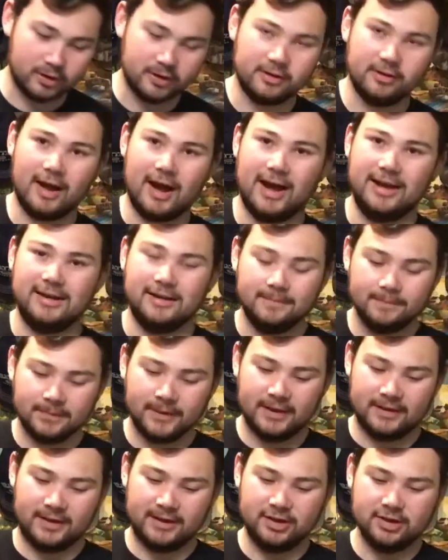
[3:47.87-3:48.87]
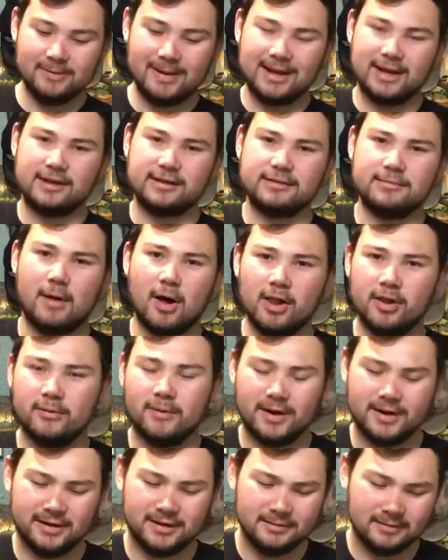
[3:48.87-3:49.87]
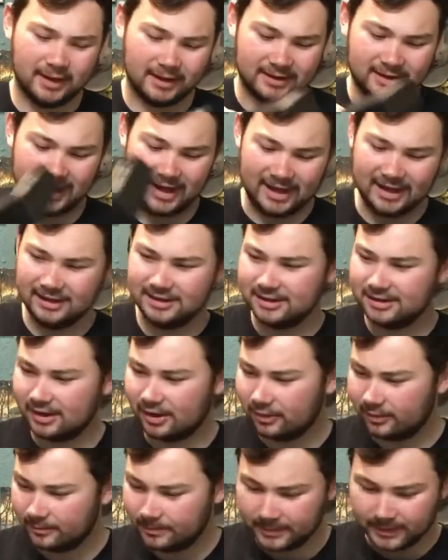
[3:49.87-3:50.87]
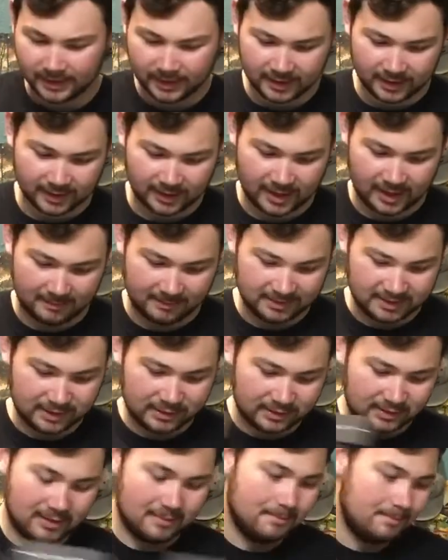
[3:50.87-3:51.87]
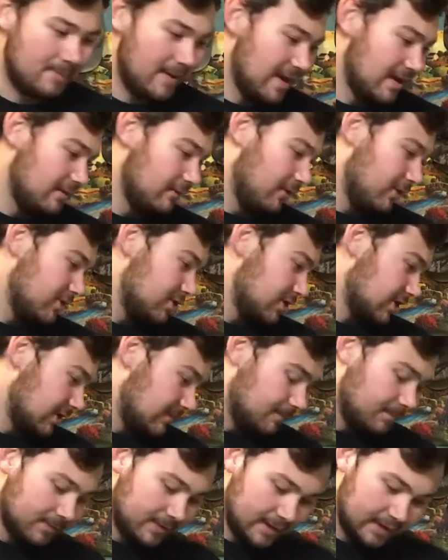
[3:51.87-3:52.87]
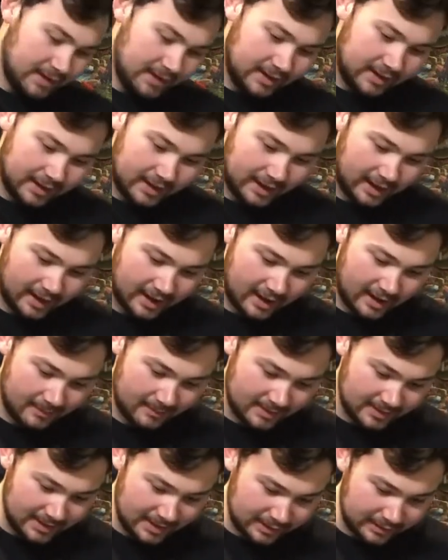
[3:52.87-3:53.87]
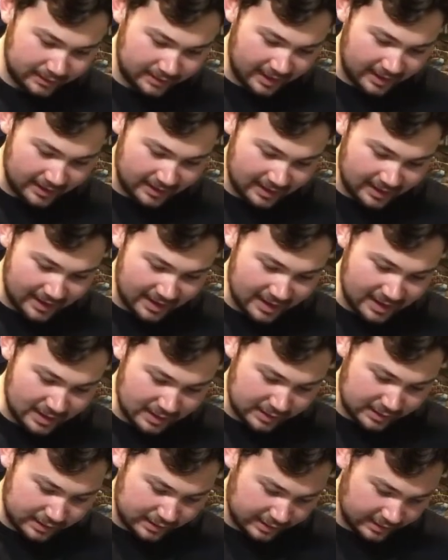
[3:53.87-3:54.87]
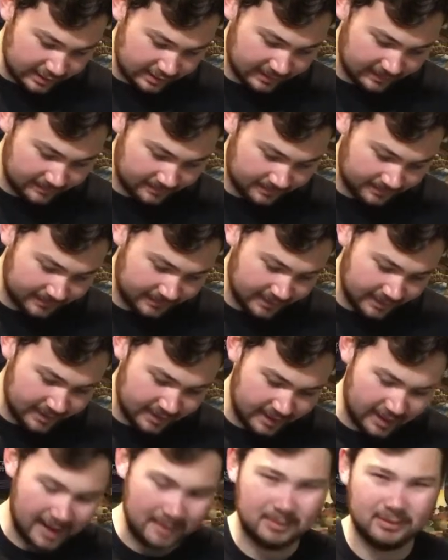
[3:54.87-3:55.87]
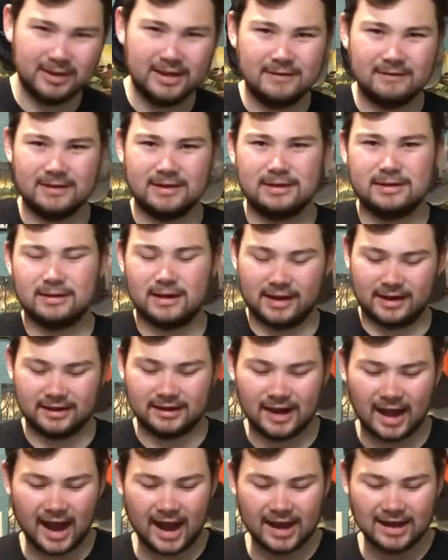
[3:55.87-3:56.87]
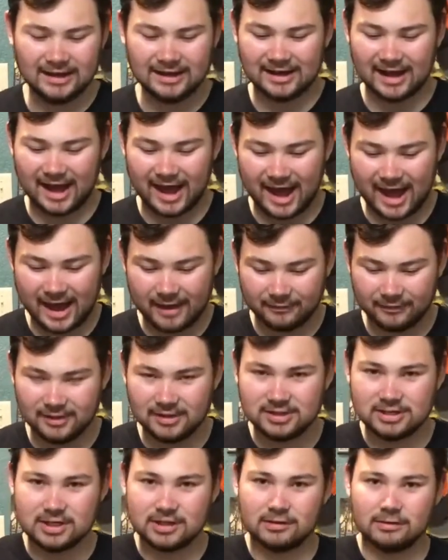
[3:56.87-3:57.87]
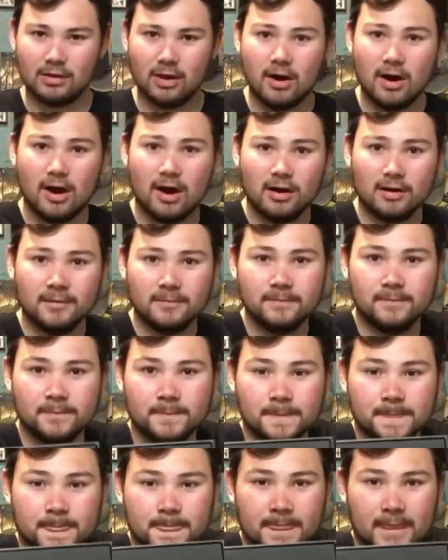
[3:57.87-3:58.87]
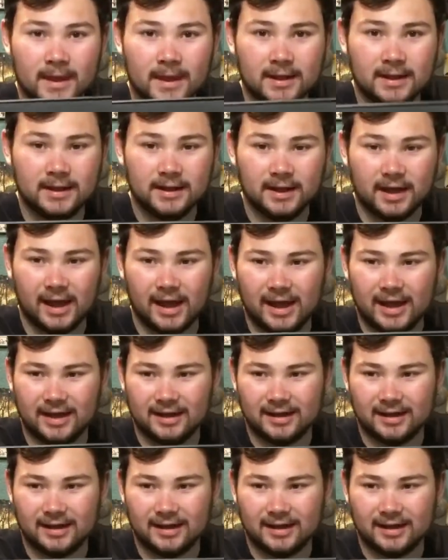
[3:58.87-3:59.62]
Glide, they do make a smaller one like the Antidote, but this is the big version. And this thing is, I believe it's 9.5 inches long and